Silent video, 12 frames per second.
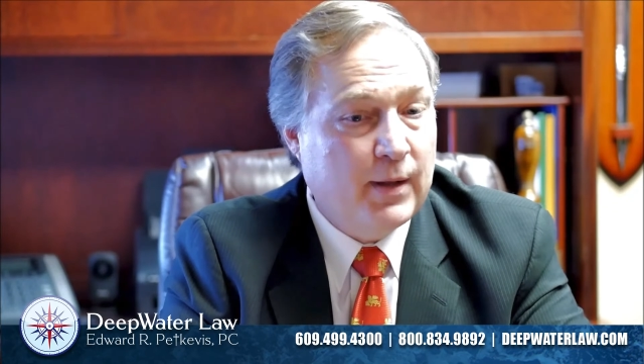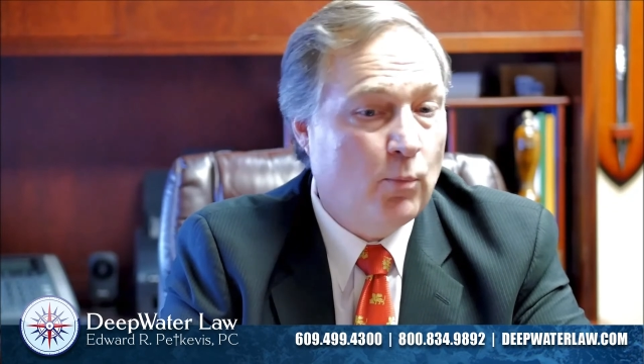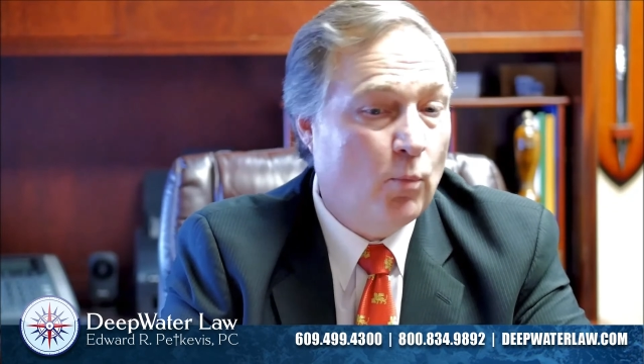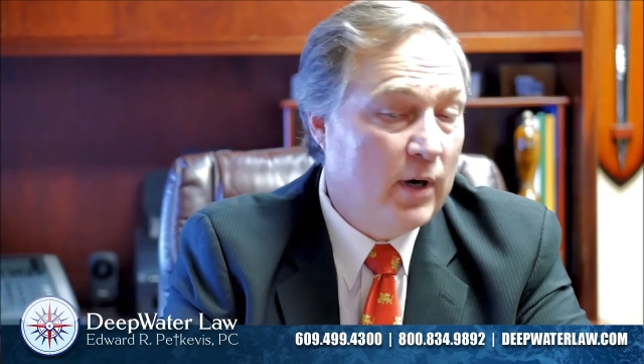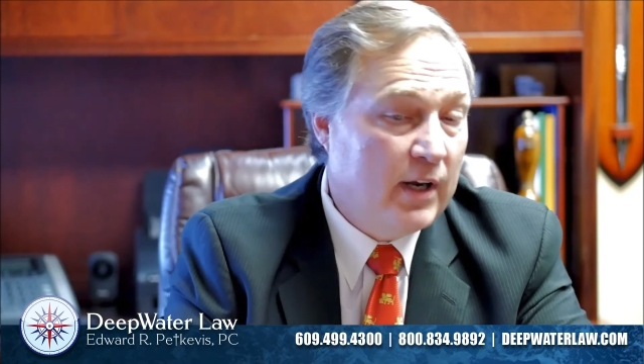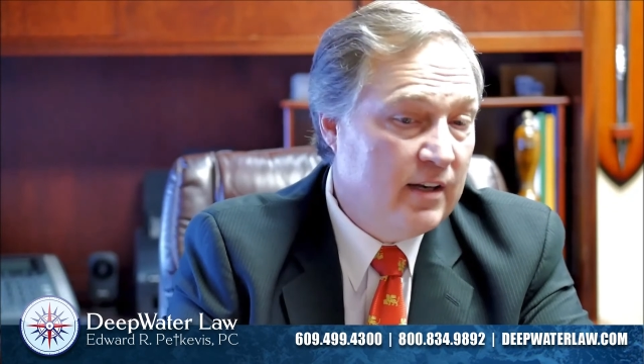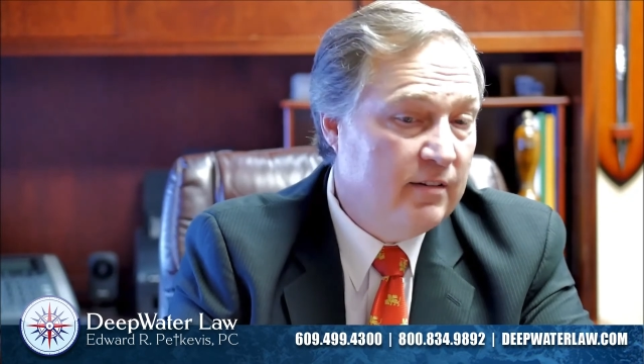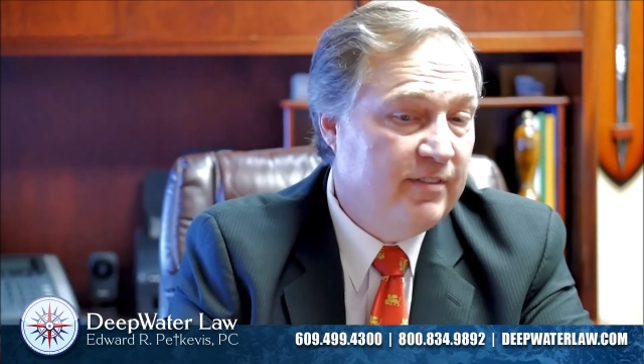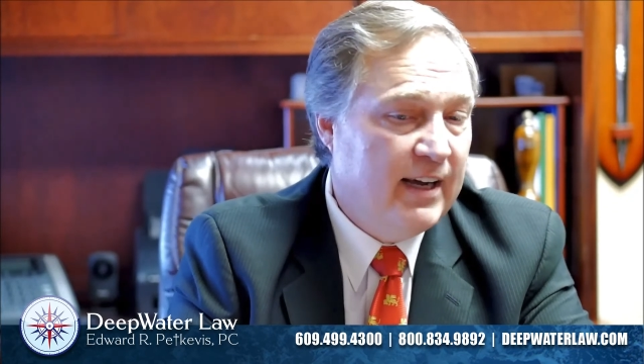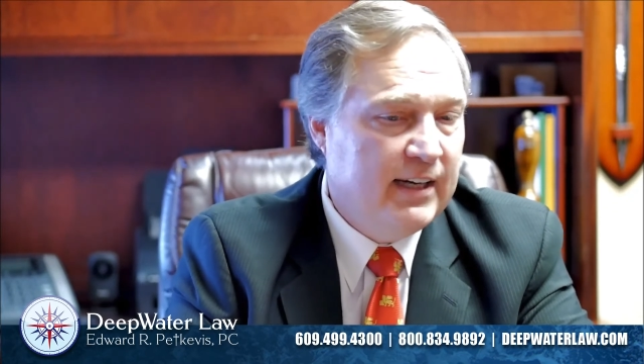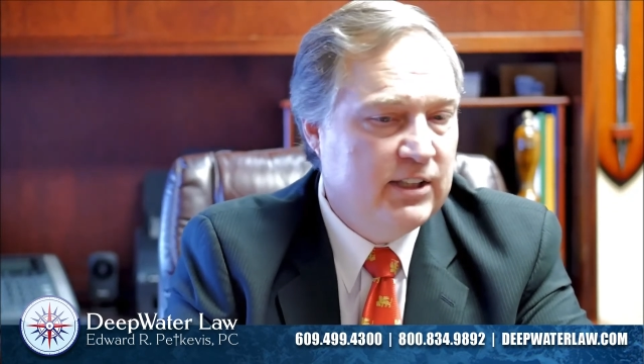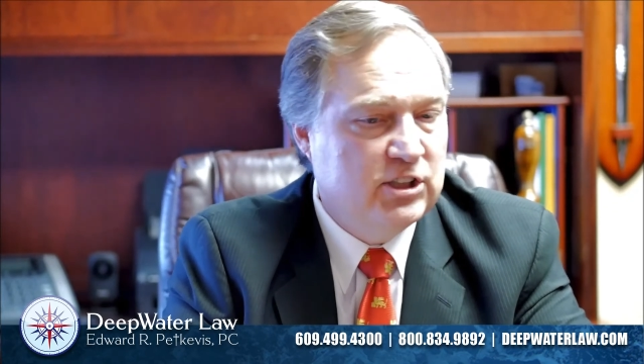And one of the
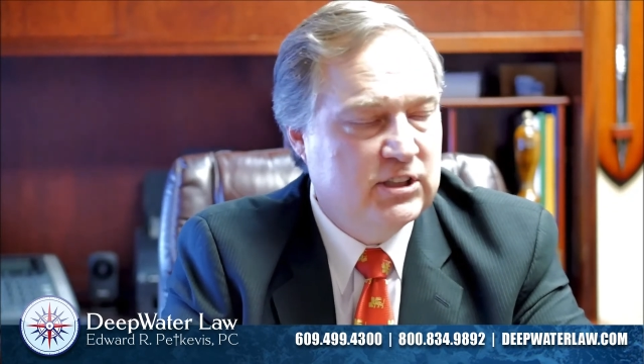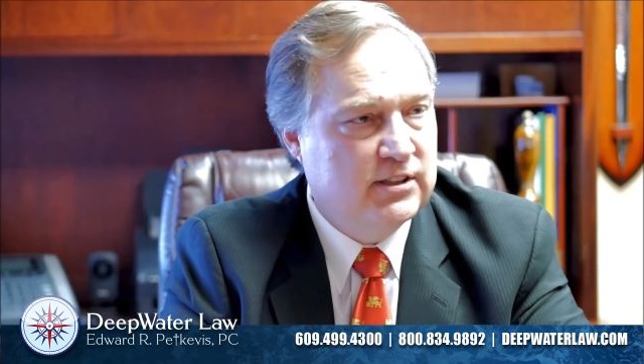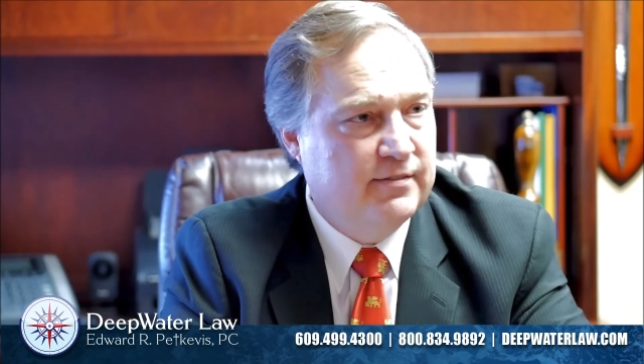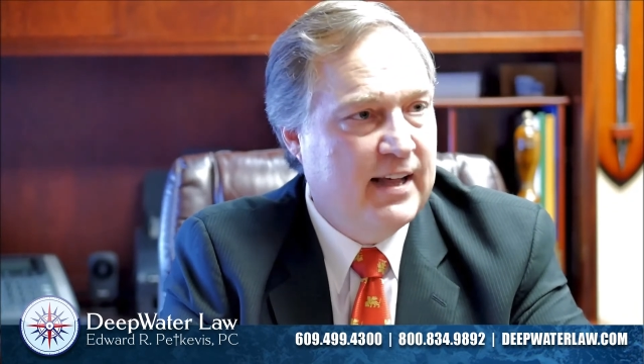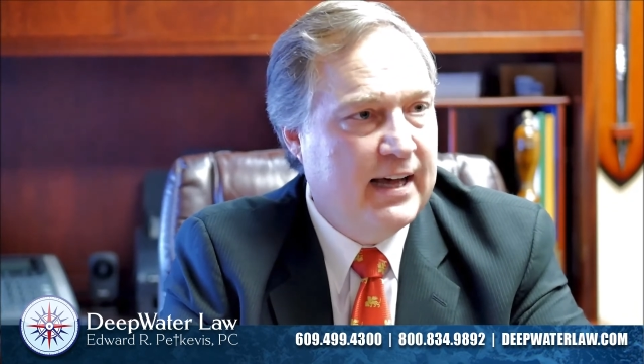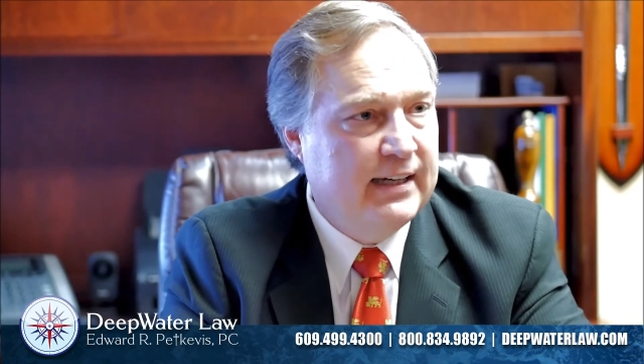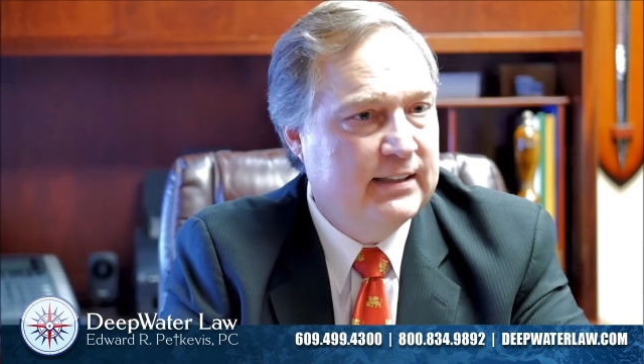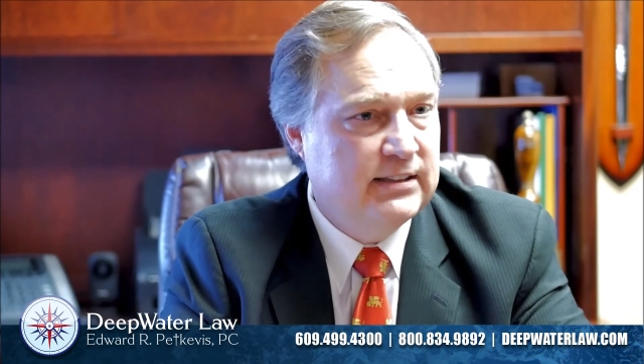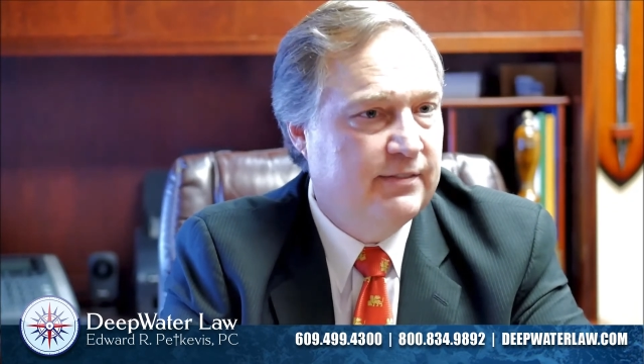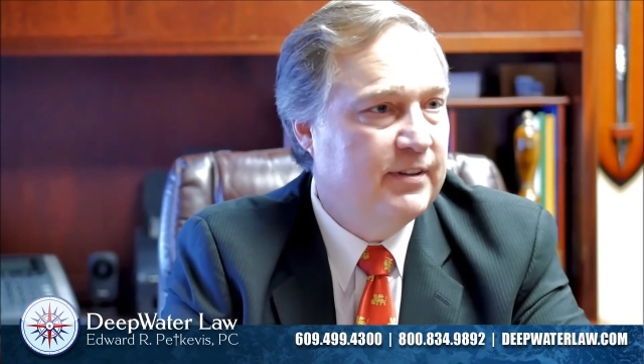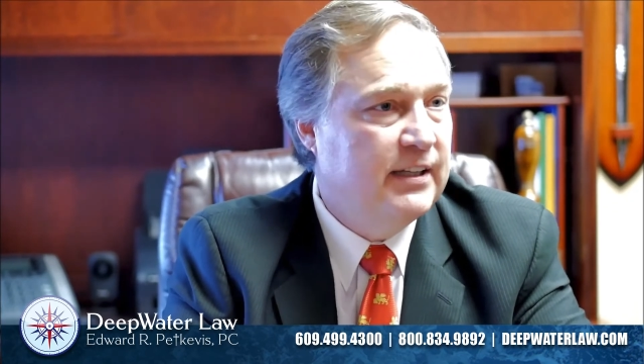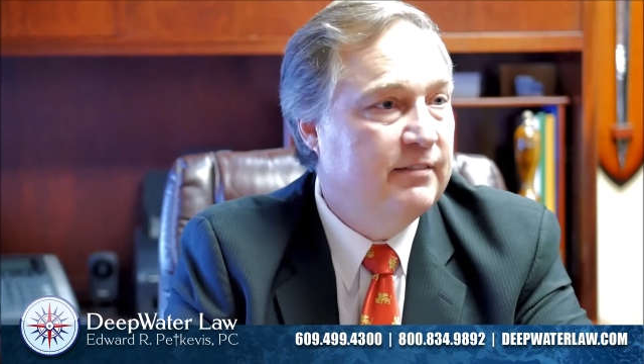advantages of that is
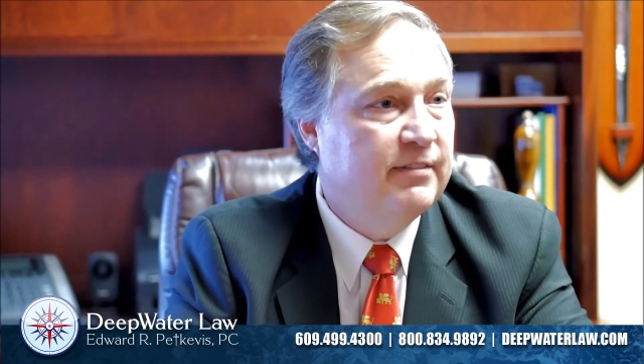if the